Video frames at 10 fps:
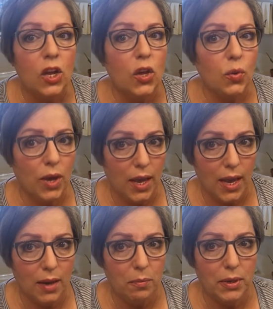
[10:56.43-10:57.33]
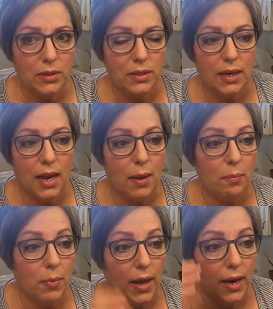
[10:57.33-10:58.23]
You can build it up,
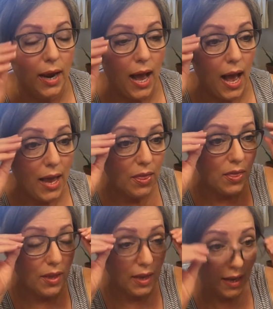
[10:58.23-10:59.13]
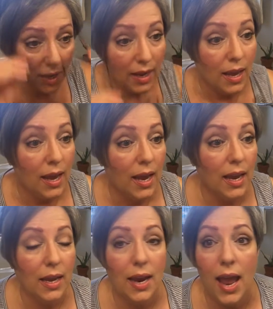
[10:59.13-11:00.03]
but I think
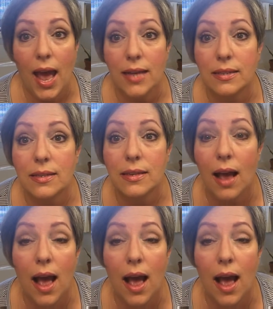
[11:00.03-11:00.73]
it adds,